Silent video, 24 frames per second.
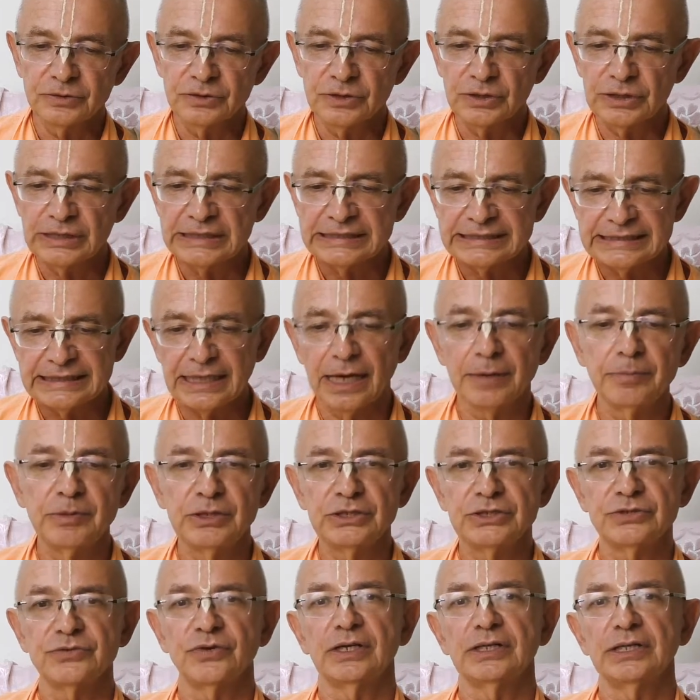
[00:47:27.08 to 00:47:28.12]

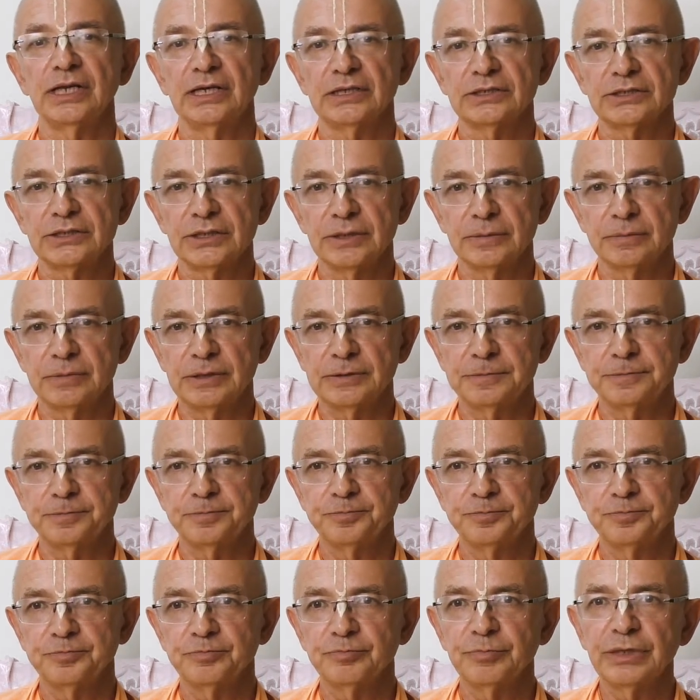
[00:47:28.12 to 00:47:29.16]
establish Varnashrama,
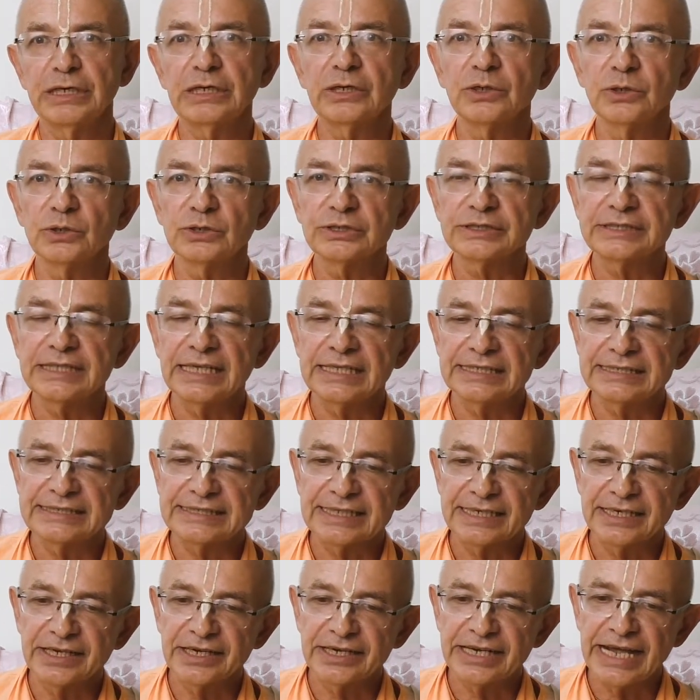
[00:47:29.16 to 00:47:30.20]
because that's a
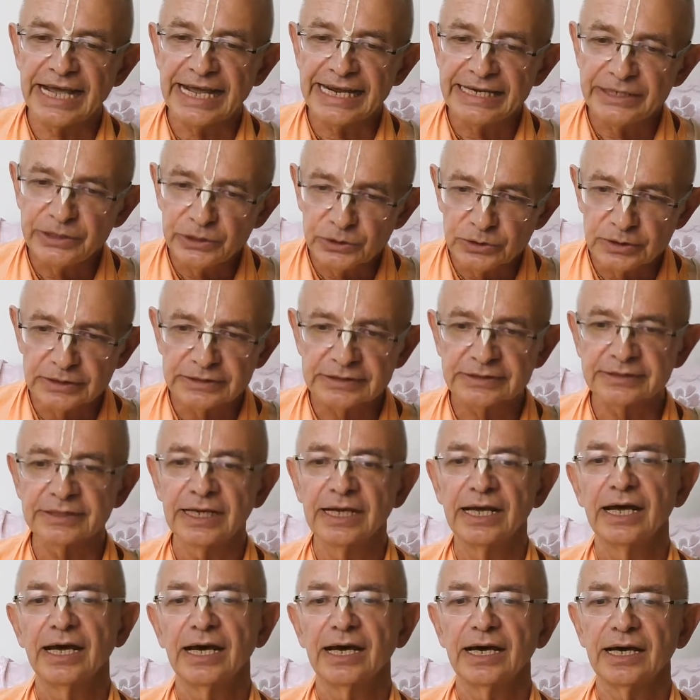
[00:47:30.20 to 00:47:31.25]
gradual
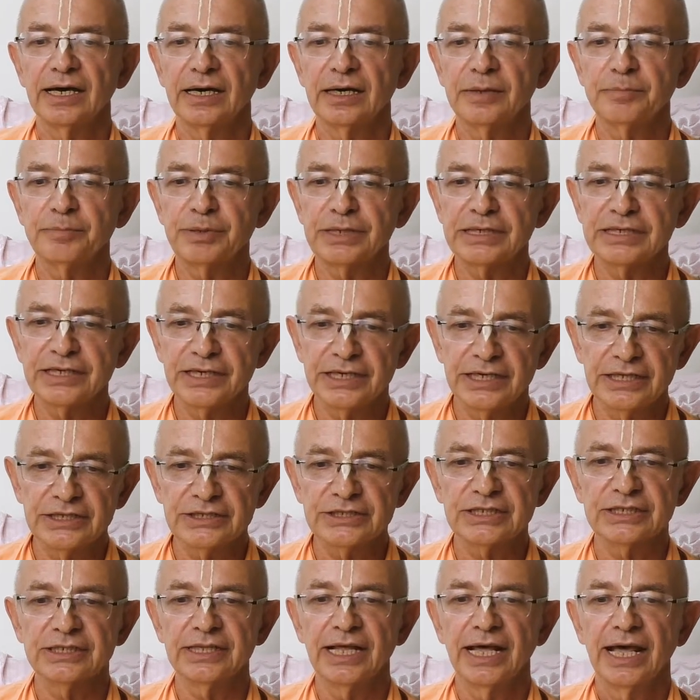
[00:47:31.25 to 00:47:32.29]

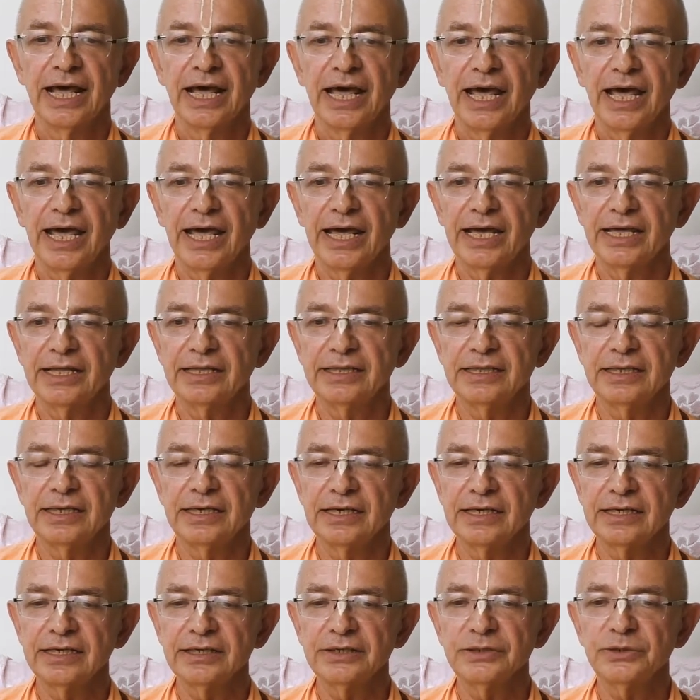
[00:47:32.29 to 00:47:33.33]
progression, and
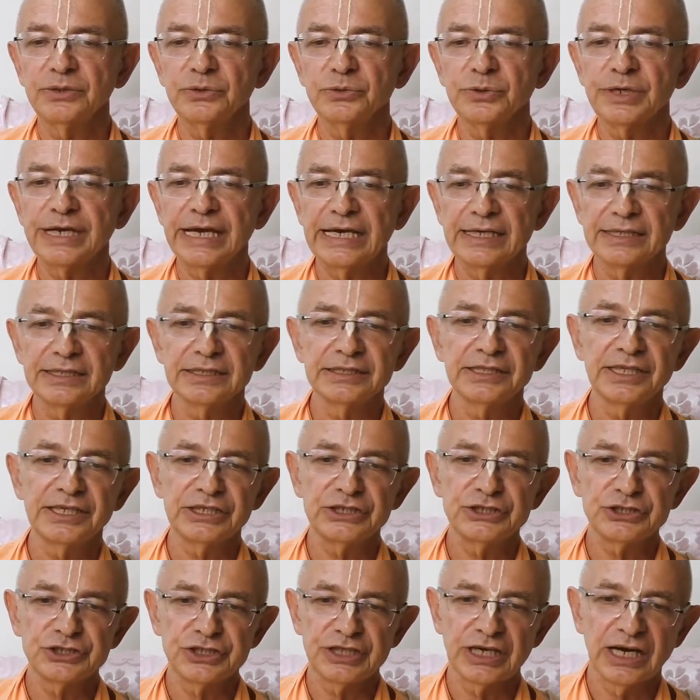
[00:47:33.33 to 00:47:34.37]
you cannot
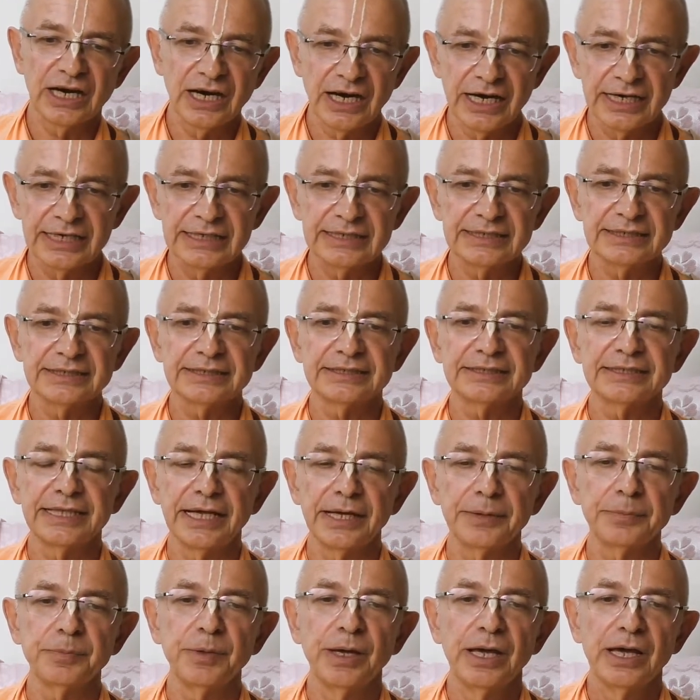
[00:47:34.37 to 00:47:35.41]
reach the highest
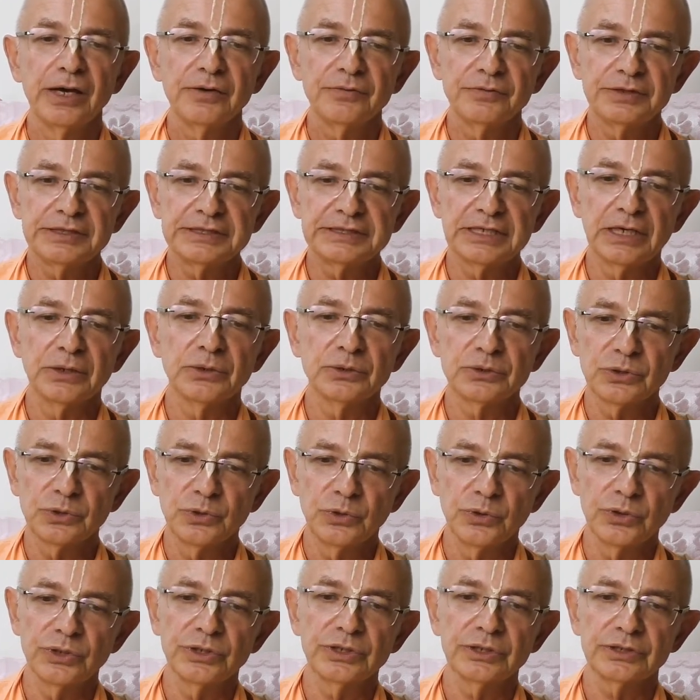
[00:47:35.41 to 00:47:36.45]
step without
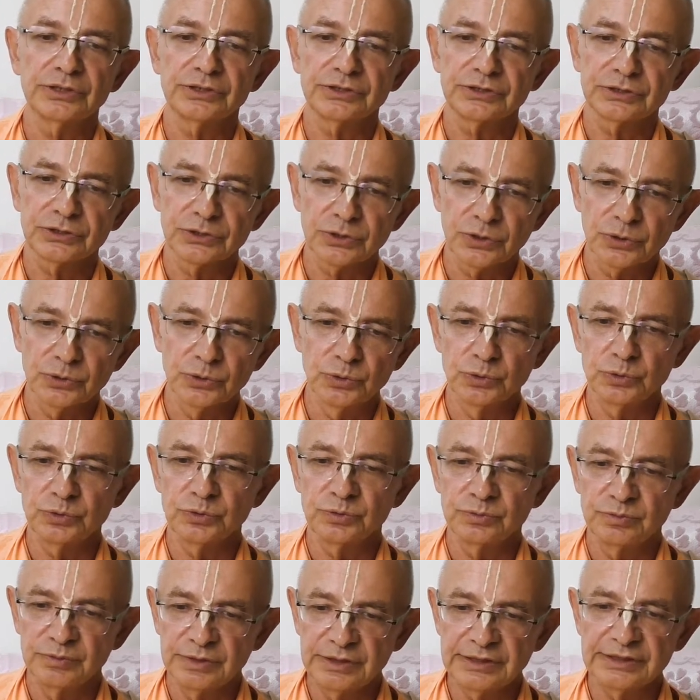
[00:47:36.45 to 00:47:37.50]
going
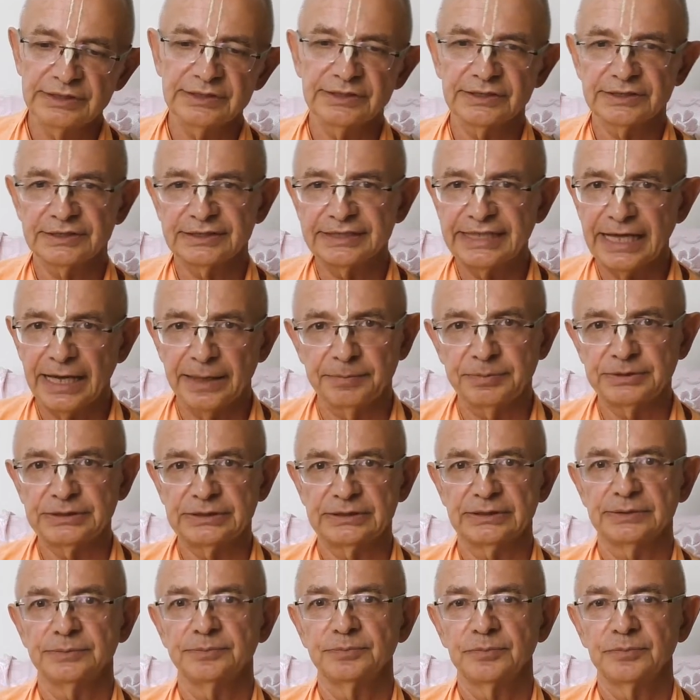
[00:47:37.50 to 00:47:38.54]
through these steps.